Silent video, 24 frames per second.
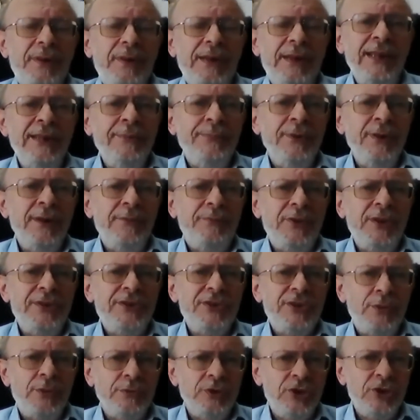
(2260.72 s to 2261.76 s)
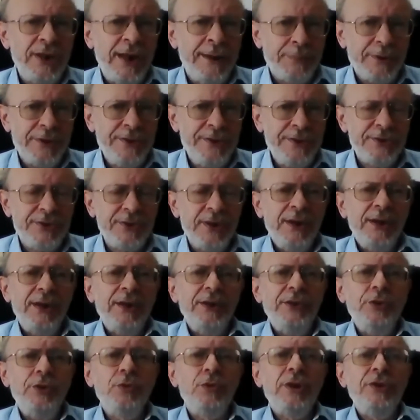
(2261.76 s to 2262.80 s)
even if this is on Shabbos,
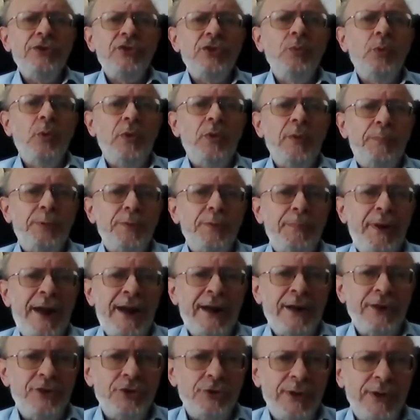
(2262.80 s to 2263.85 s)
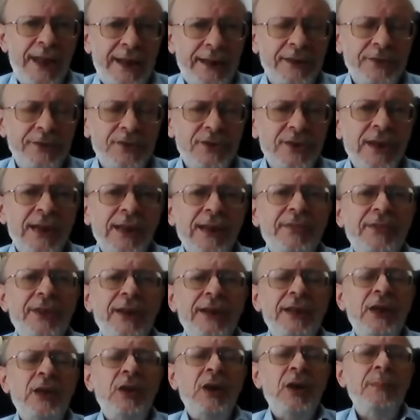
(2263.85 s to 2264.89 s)
you can do all the preparatory acts. The
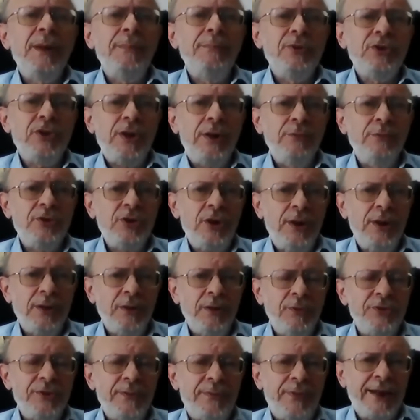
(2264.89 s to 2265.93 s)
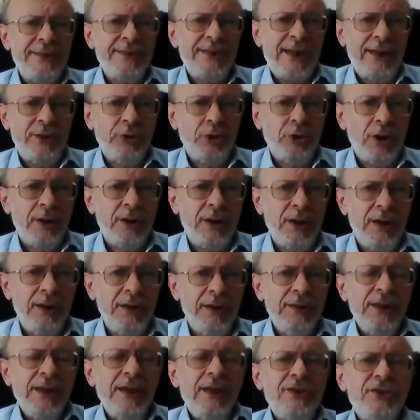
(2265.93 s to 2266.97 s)
Chachamim don't hold of that halacha,
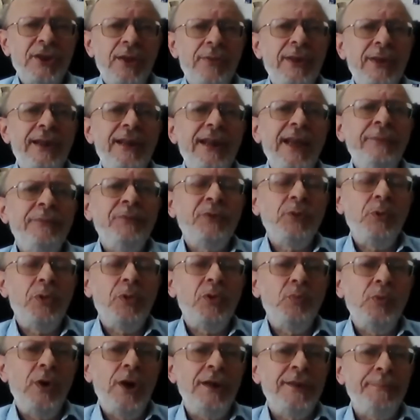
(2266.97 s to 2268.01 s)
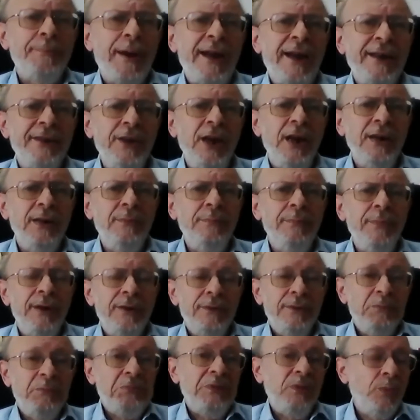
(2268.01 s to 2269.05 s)
so they're left with the word by Yom
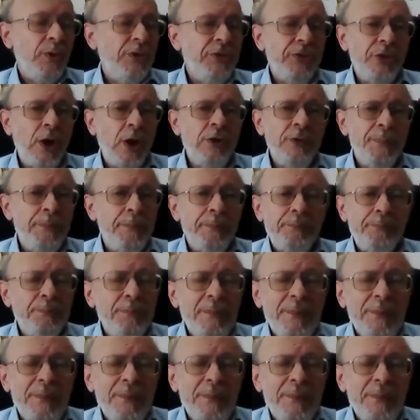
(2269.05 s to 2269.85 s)
with no